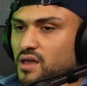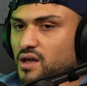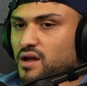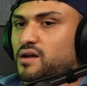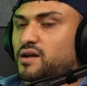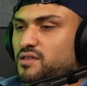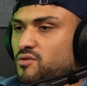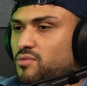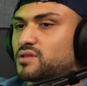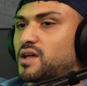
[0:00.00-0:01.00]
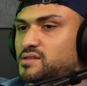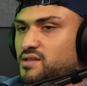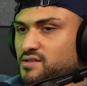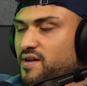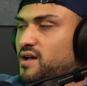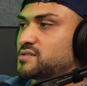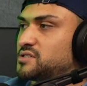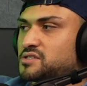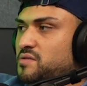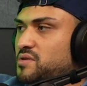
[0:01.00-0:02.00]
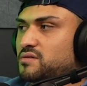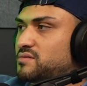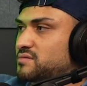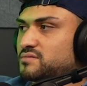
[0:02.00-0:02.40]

Yeah, I think you broke. That's facts. Just commute.